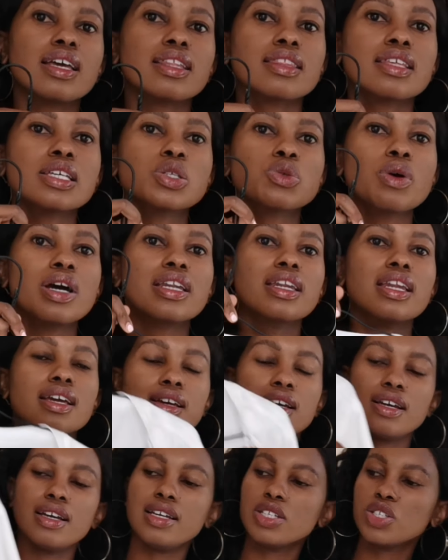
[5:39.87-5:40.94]
This one,
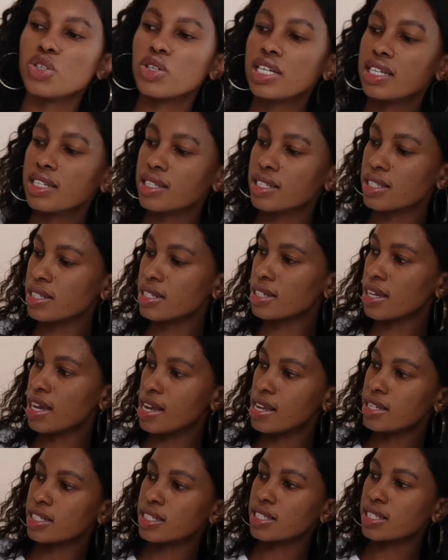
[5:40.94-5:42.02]
as you can see,
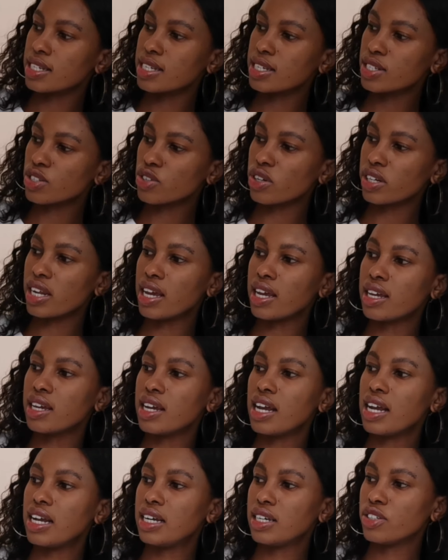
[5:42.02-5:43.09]
guys, you're
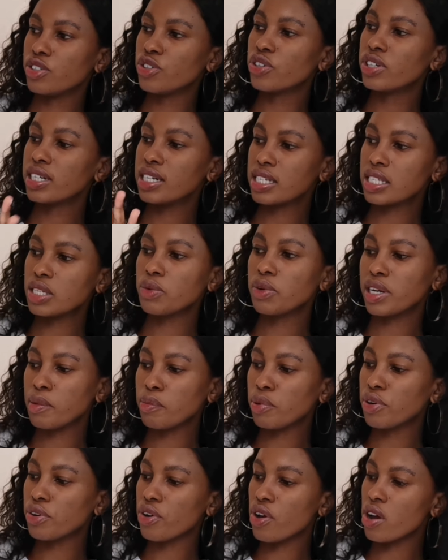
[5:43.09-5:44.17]
gonna see when I
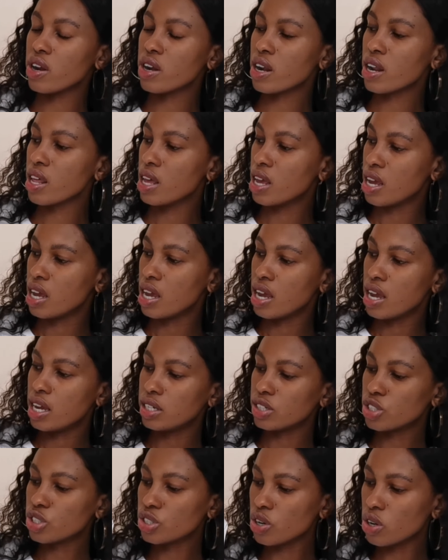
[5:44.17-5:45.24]
put it on,
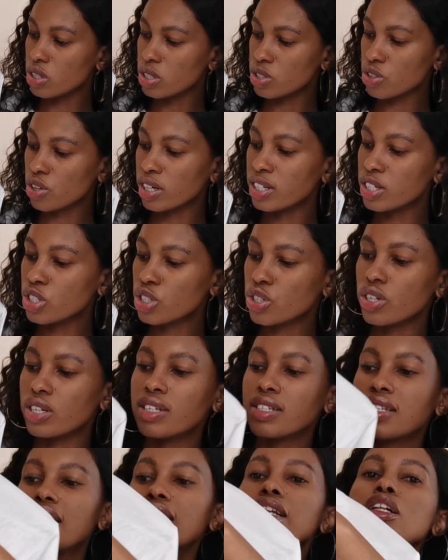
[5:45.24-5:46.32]

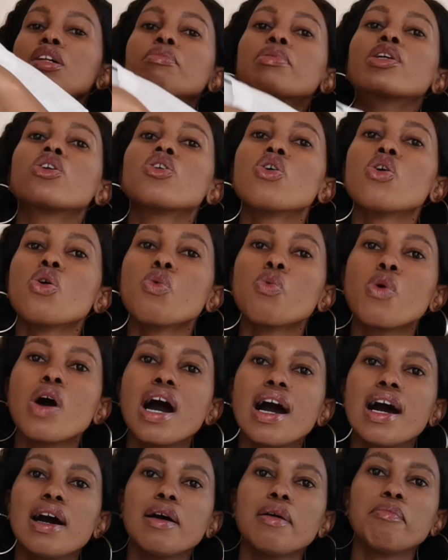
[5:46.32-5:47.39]
is a little bit
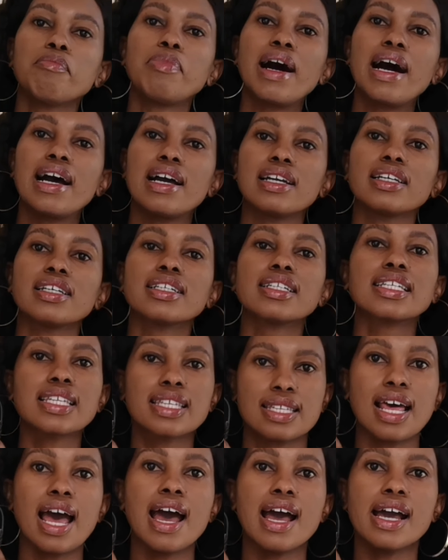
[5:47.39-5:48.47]
lower by
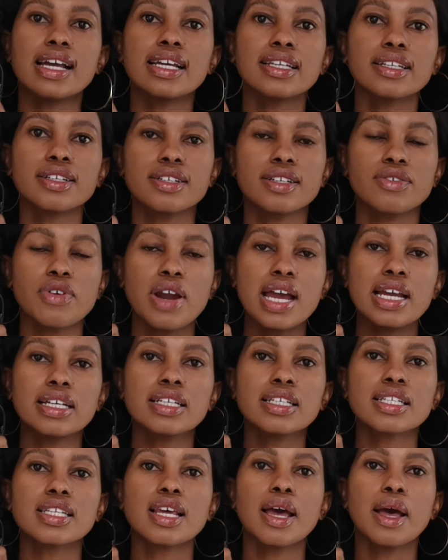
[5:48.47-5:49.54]
design,
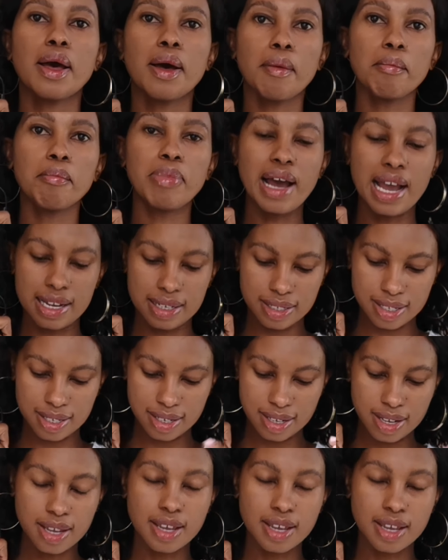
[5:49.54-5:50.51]
right? But